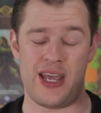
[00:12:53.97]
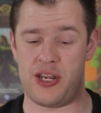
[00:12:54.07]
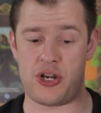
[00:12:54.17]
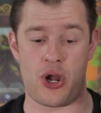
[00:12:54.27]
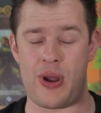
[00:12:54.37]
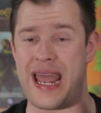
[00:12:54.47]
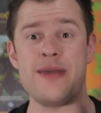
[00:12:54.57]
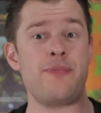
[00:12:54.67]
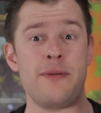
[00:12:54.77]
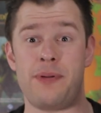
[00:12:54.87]
You know,
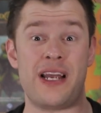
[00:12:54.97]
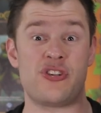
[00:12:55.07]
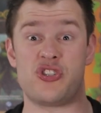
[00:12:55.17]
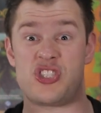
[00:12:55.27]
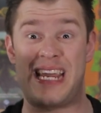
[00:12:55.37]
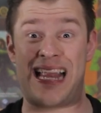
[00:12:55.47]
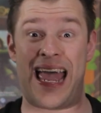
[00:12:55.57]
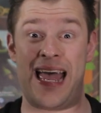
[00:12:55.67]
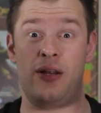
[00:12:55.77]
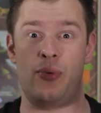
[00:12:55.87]
AP players should stay the
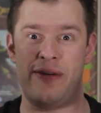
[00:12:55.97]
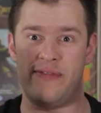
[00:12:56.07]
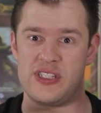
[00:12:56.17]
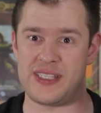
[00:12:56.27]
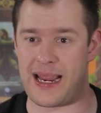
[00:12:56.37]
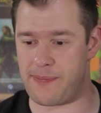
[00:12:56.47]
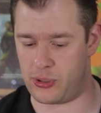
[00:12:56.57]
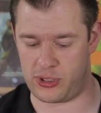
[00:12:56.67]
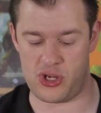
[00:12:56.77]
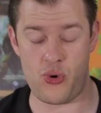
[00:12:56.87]
hell away from this deck
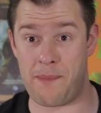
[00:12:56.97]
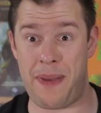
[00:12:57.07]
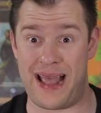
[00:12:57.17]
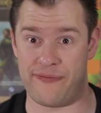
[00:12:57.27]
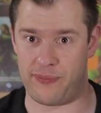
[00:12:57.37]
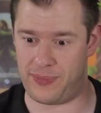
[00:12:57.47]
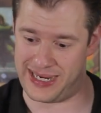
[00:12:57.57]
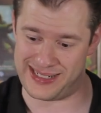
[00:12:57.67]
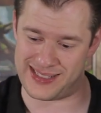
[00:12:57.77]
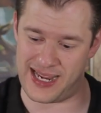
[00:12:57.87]
builder. You are banned from
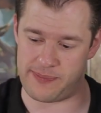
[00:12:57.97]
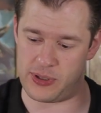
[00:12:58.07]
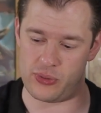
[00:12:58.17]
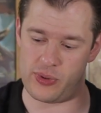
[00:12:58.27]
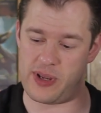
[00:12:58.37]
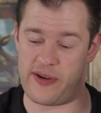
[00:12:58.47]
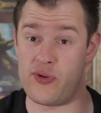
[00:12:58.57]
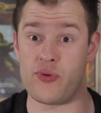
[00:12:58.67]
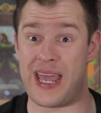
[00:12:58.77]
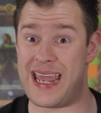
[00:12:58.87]
playing this deck builder with me if
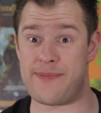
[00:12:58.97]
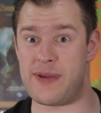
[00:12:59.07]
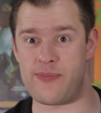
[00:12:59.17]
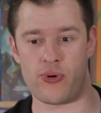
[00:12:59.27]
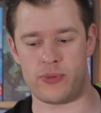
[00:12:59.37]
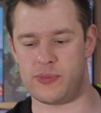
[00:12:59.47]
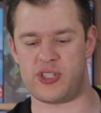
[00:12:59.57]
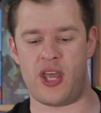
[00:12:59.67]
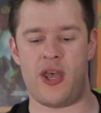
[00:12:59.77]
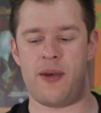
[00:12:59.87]
you get AP problems.